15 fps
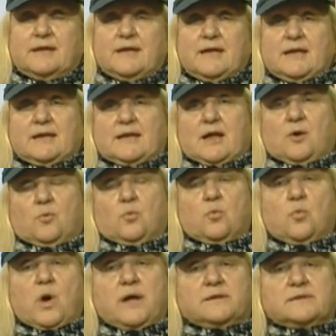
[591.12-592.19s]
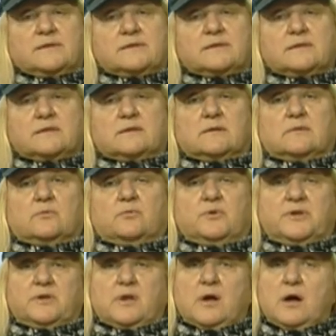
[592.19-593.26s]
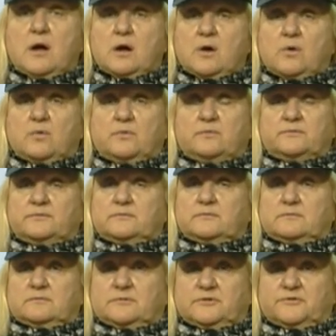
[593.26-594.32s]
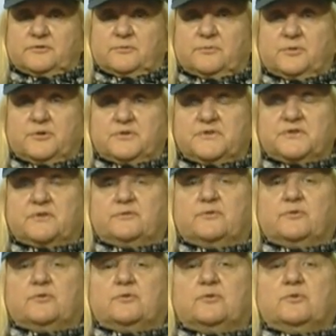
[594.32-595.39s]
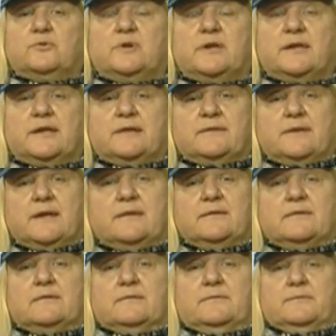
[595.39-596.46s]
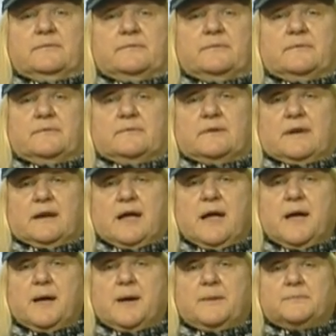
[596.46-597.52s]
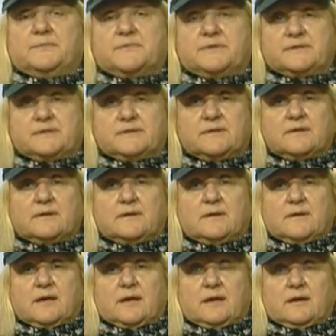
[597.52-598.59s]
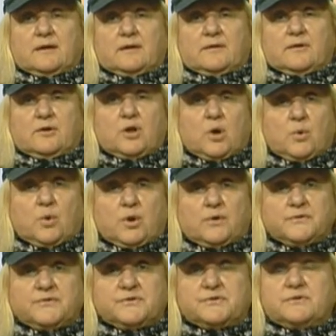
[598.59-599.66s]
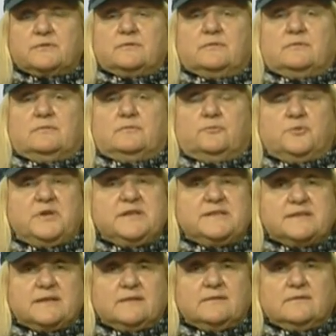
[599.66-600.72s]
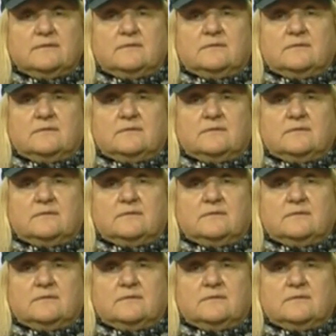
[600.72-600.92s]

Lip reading: Now, once we know different points of view, then there comes logos, reason,